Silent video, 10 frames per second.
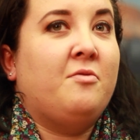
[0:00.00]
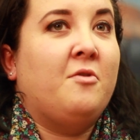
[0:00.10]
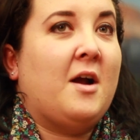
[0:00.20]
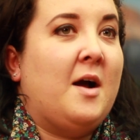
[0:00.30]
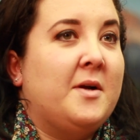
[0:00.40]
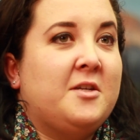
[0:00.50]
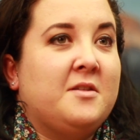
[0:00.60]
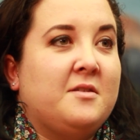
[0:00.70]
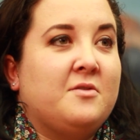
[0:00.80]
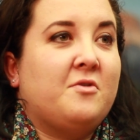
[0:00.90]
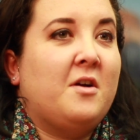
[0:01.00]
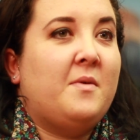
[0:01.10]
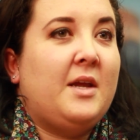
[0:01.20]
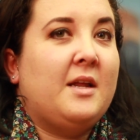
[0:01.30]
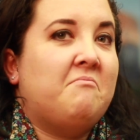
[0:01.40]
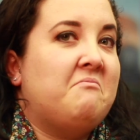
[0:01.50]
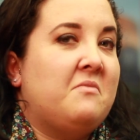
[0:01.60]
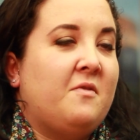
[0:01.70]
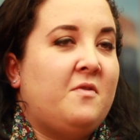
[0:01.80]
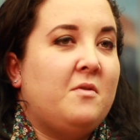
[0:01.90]
"Look how much this is growing in
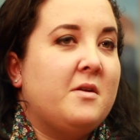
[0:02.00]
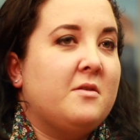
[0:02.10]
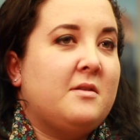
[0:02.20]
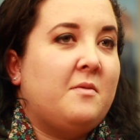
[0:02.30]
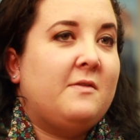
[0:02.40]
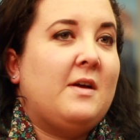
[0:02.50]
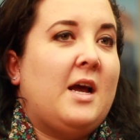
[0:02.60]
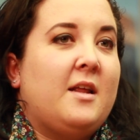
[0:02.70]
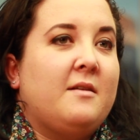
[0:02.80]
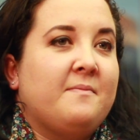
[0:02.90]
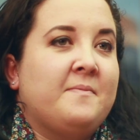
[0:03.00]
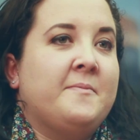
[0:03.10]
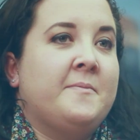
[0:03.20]
the few years that we've had it."